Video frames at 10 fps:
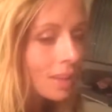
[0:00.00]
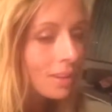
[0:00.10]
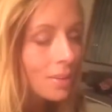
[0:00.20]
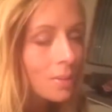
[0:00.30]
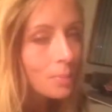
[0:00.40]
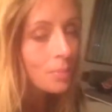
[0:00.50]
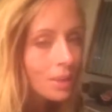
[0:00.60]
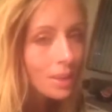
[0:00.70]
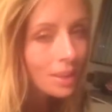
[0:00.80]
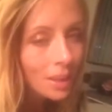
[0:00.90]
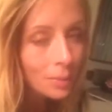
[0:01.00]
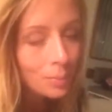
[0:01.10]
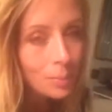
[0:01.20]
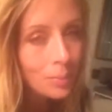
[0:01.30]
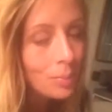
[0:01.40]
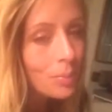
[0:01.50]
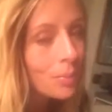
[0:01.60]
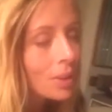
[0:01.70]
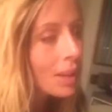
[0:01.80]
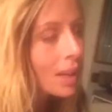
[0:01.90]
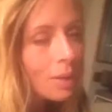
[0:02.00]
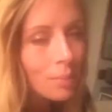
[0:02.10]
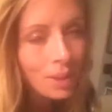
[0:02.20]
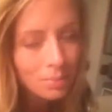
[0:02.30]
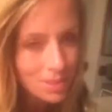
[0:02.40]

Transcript: I'm really happy.